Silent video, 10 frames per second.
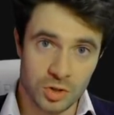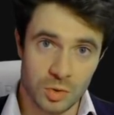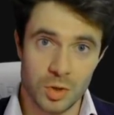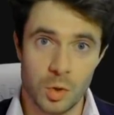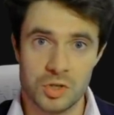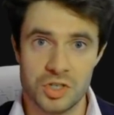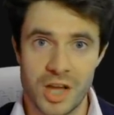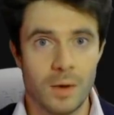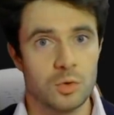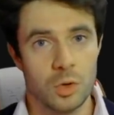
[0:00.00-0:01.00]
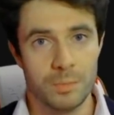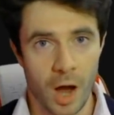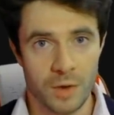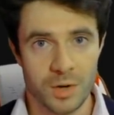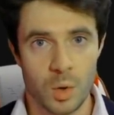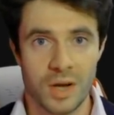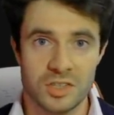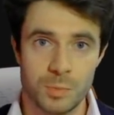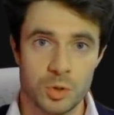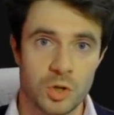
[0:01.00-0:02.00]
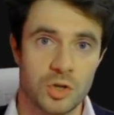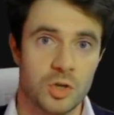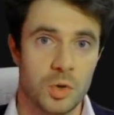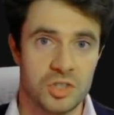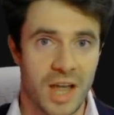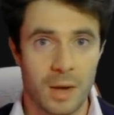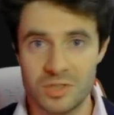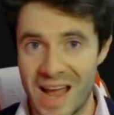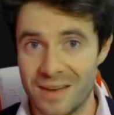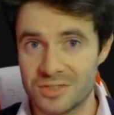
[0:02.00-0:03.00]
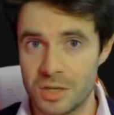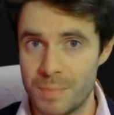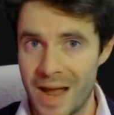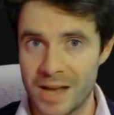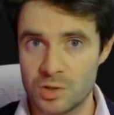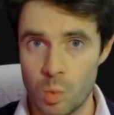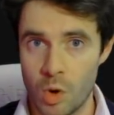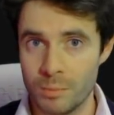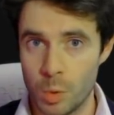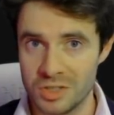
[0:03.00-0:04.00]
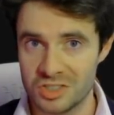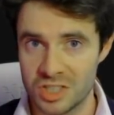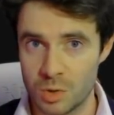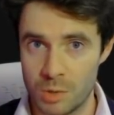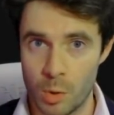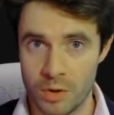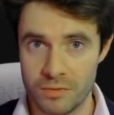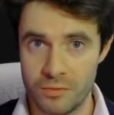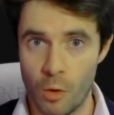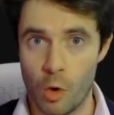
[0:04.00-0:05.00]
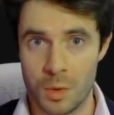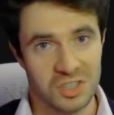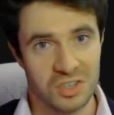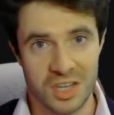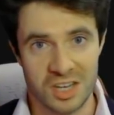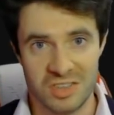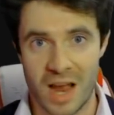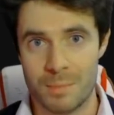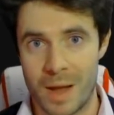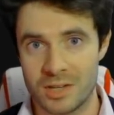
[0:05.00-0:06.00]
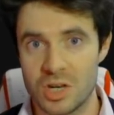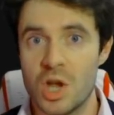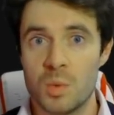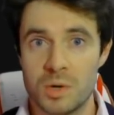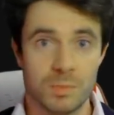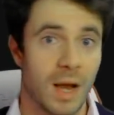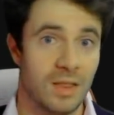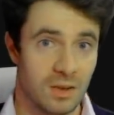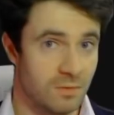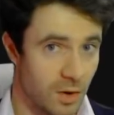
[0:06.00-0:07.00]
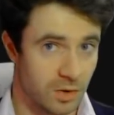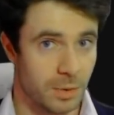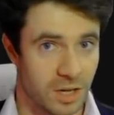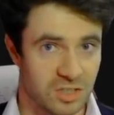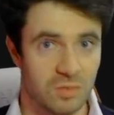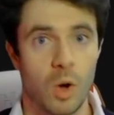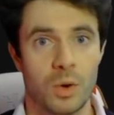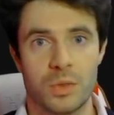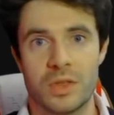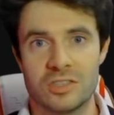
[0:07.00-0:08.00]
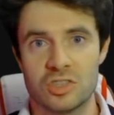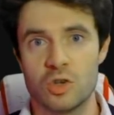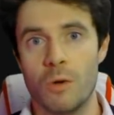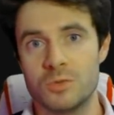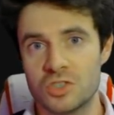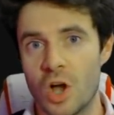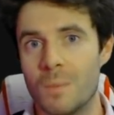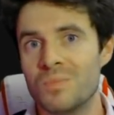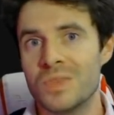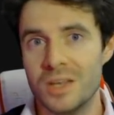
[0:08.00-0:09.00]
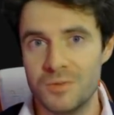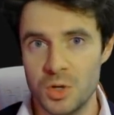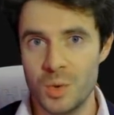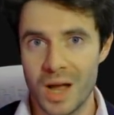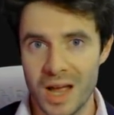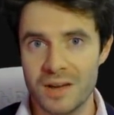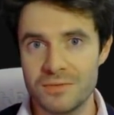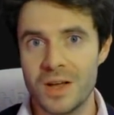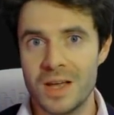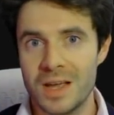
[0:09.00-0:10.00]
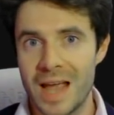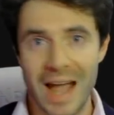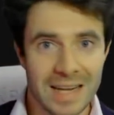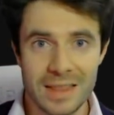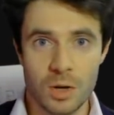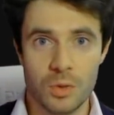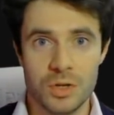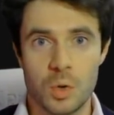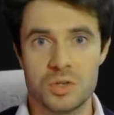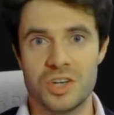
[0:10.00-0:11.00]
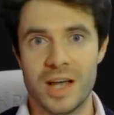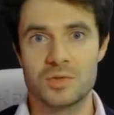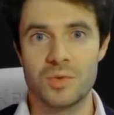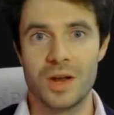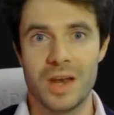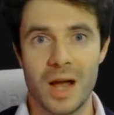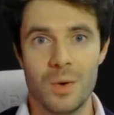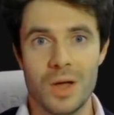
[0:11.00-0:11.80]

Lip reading: the auction house or buy requests put onto the auction house after patch 1.0.4, which is the exact patch which made the invulnerability rolling thing stop. So if you have anything on the auction house right now,